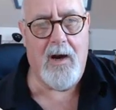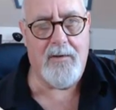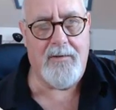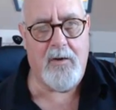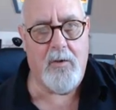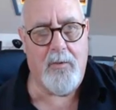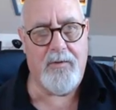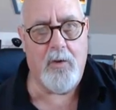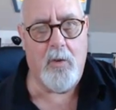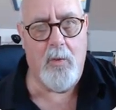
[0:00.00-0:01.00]
article
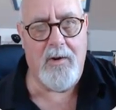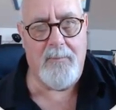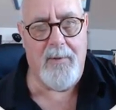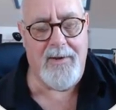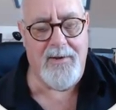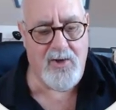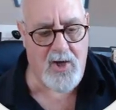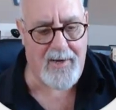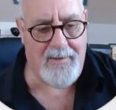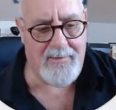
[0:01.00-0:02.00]
that's already been
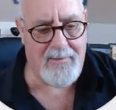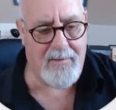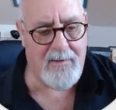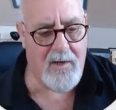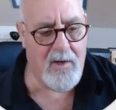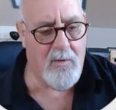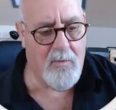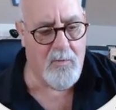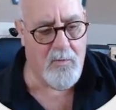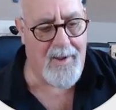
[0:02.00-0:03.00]
checked and
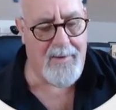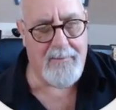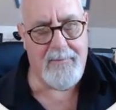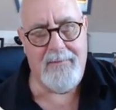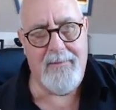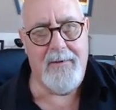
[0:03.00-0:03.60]
read and